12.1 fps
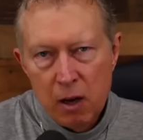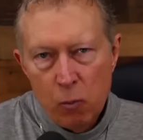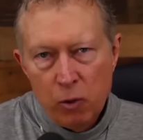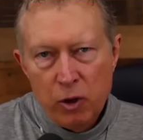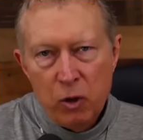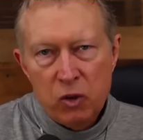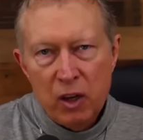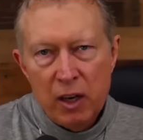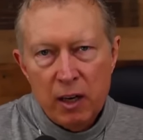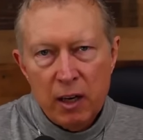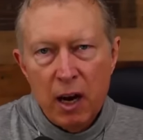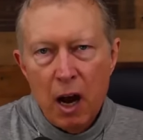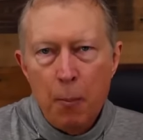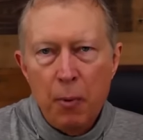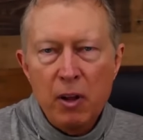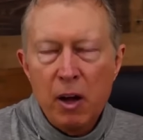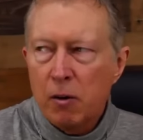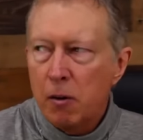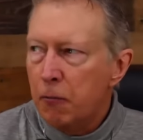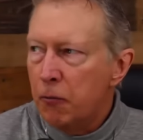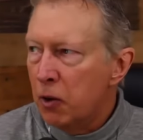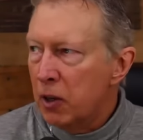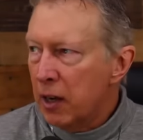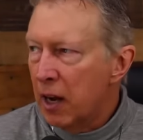when you send a couple hundred
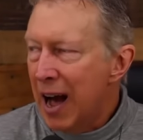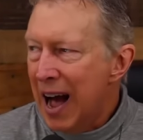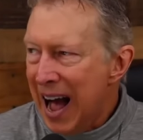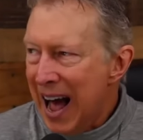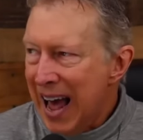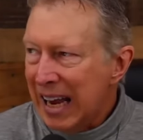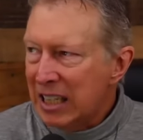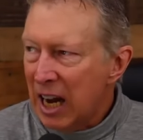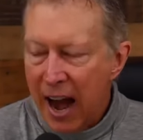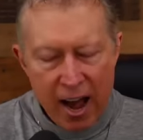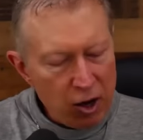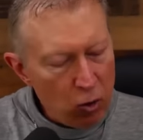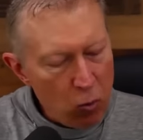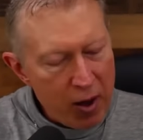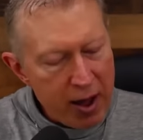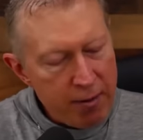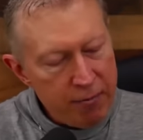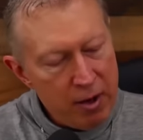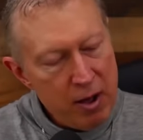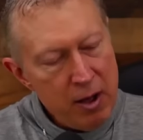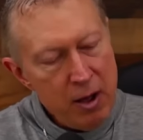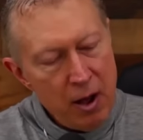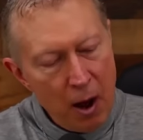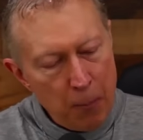foot high tidal wave
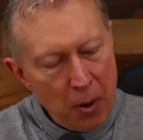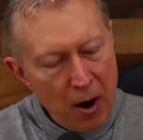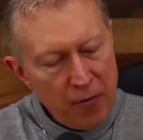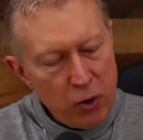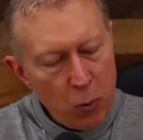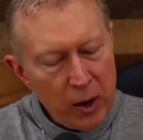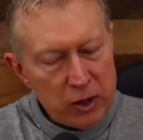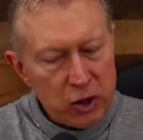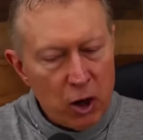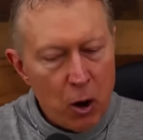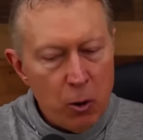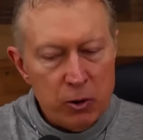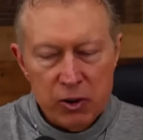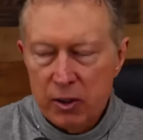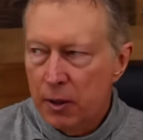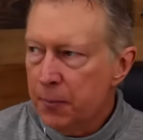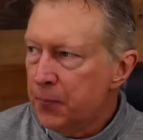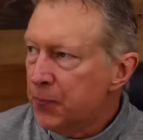upon the West Coast,